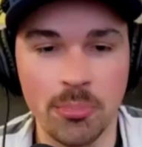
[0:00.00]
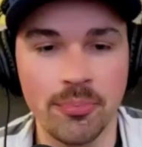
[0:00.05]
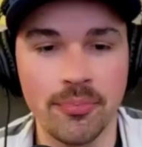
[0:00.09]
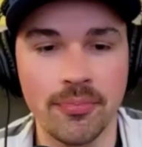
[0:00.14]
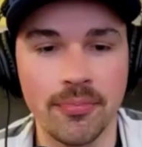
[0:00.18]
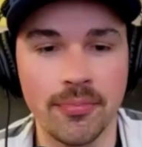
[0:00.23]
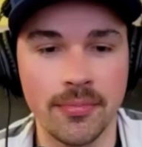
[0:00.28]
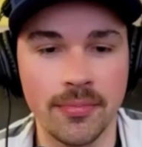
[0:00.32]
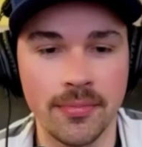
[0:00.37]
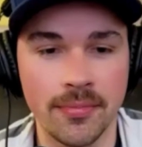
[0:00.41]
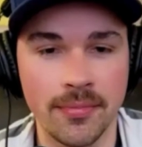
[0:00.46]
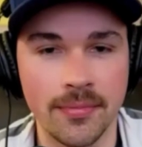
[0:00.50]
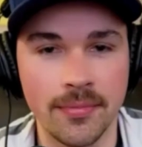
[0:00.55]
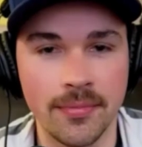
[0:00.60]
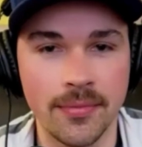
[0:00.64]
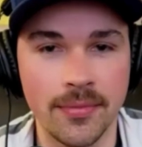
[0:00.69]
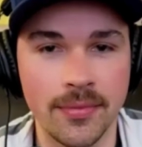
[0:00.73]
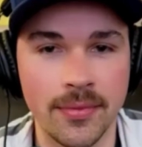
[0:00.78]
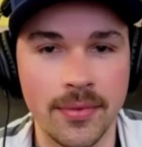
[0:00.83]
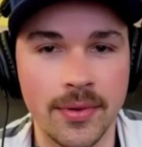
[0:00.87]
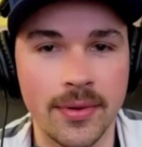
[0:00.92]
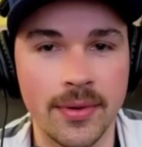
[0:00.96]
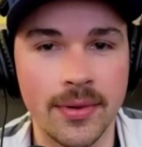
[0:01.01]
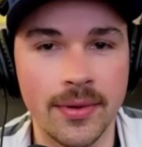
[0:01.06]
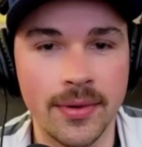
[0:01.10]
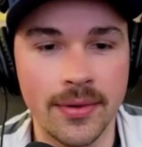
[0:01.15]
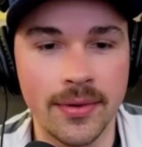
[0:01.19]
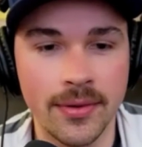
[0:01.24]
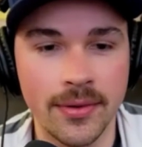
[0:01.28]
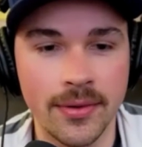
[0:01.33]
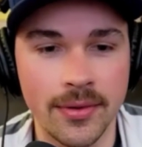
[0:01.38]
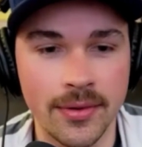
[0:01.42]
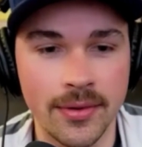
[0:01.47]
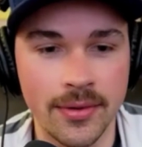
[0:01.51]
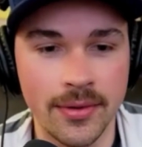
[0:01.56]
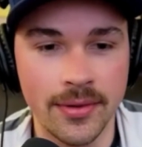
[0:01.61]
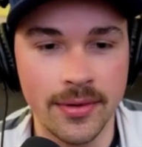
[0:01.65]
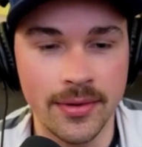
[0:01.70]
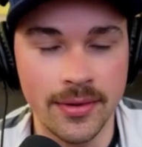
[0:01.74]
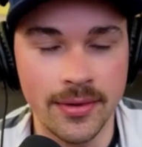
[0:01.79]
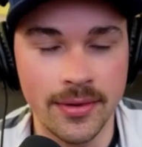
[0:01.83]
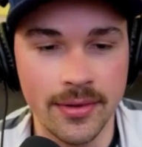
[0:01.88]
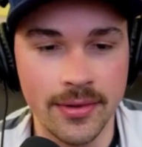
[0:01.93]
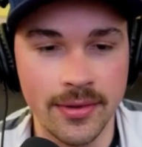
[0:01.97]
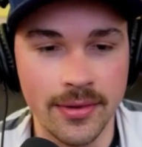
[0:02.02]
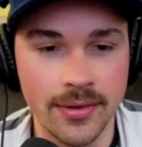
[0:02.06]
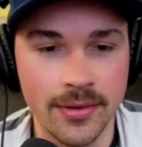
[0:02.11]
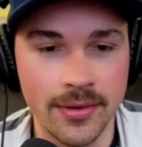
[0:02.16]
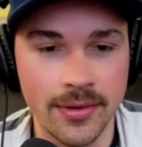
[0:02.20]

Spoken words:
was a great tournament for me too. Wrestled some really good